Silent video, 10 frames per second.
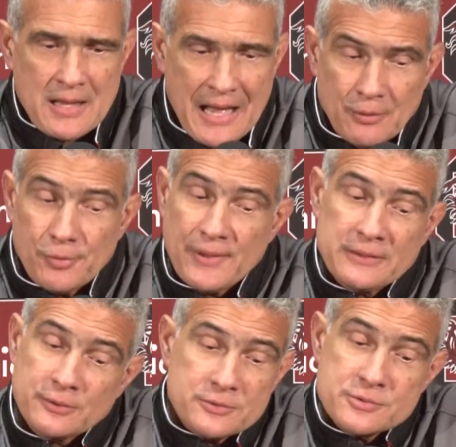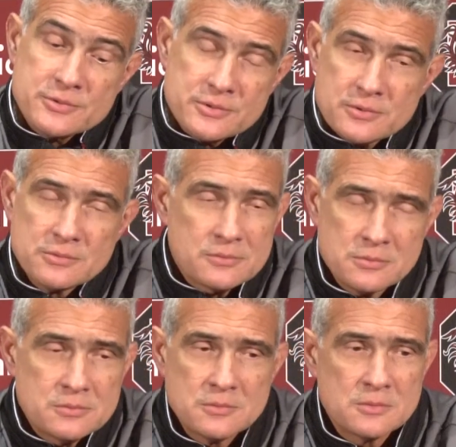I don't think there's,
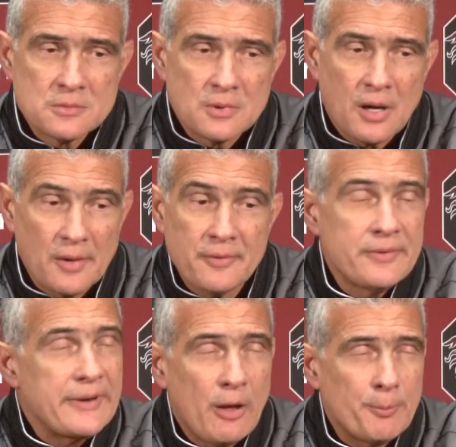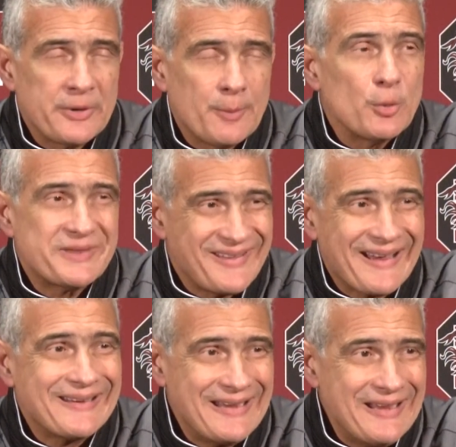other than helping them with
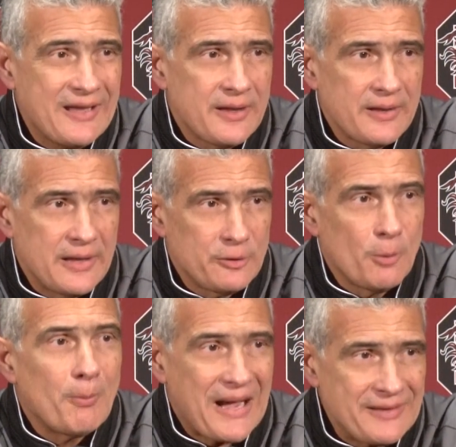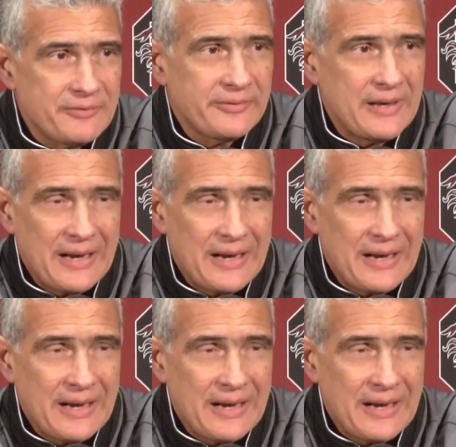technique and their mindset,